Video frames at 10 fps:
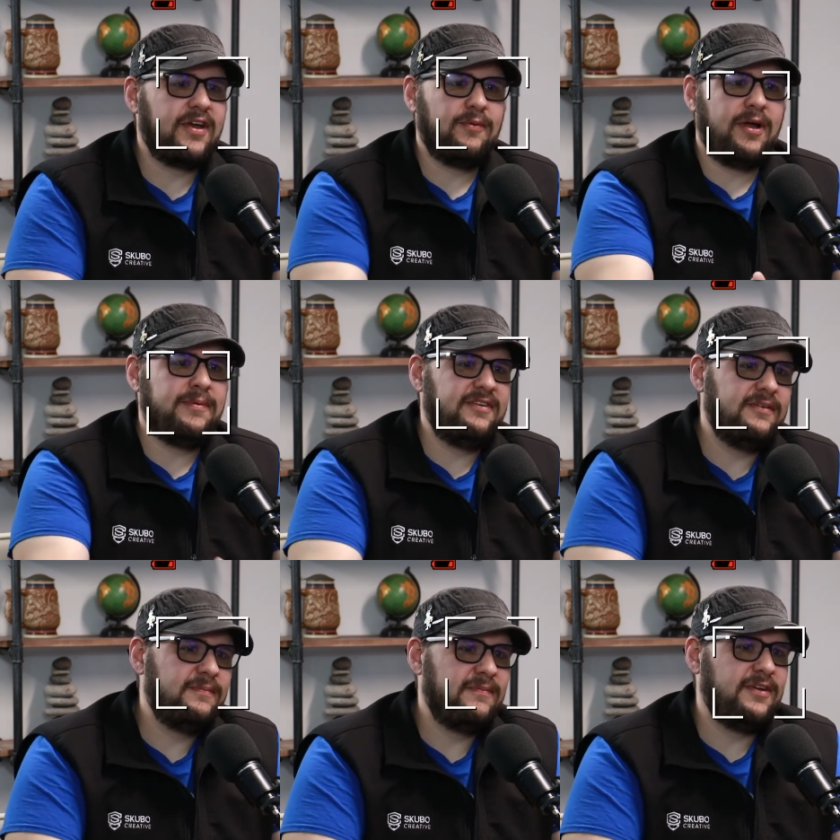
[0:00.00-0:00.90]
well, I'll be,
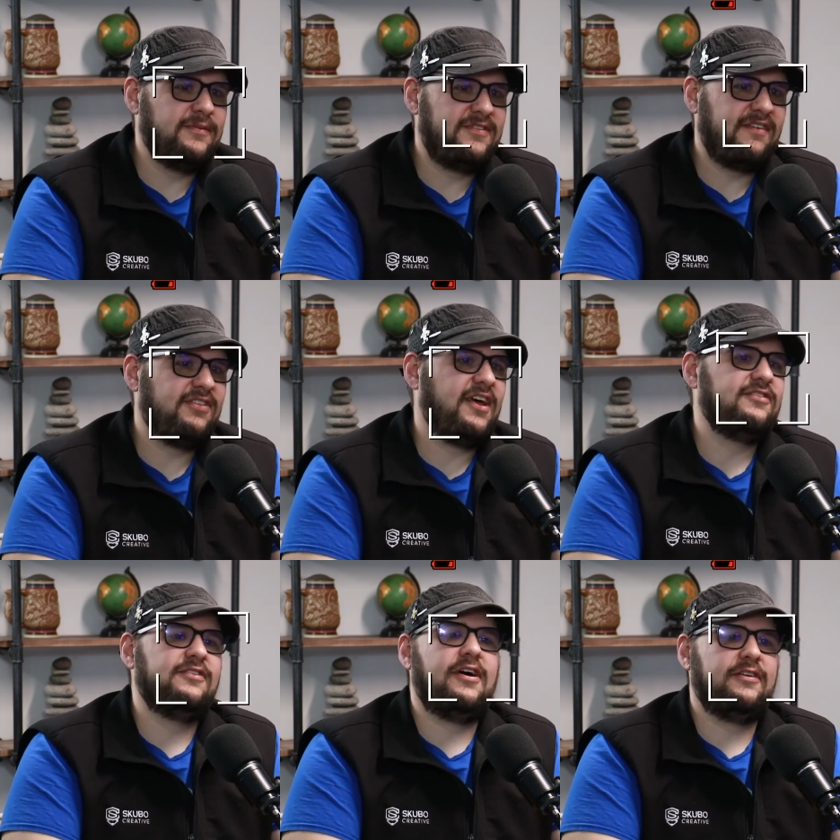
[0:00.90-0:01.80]
$7,000.
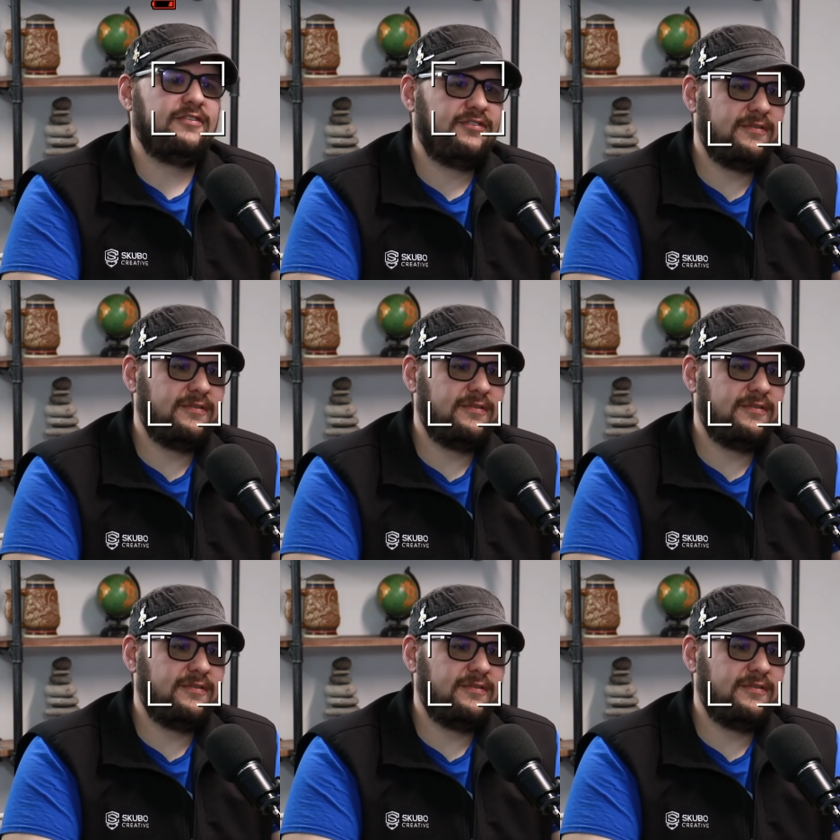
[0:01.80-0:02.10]
Mm-hmm.